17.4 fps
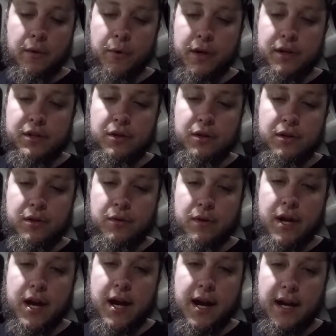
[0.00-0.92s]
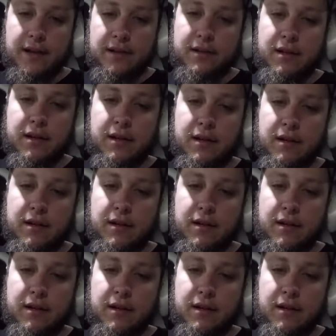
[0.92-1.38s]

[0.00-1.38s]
what you do next